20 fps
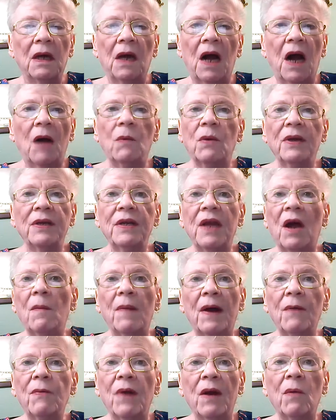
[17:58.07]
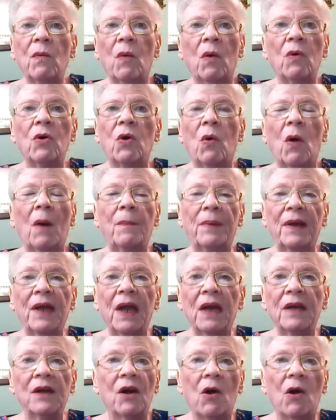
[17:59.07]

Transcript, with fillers: I wouldn't doubt my rent won't go up again.